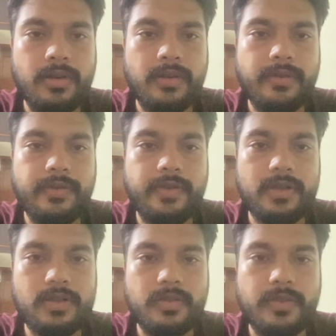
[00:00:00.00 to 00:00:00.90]

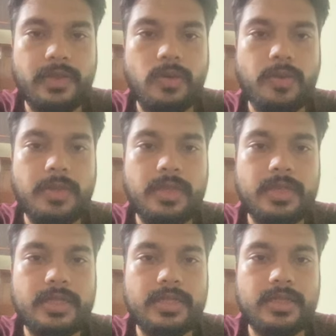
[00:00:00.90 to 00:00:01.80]
Fair. So we open
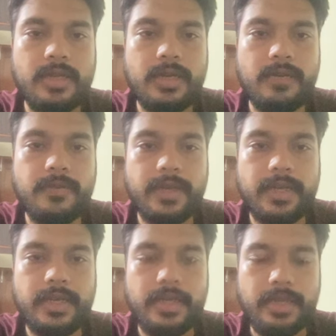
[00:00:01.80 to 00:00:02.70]
this as a Dart
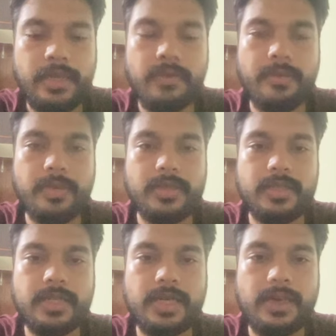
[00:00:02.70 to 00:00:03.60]
file, and I'm going to
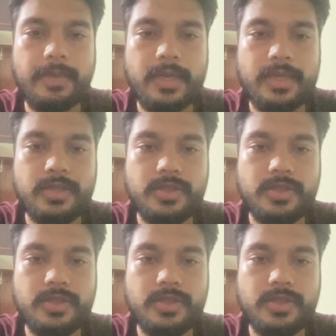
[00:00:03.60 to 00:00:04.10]
set it up as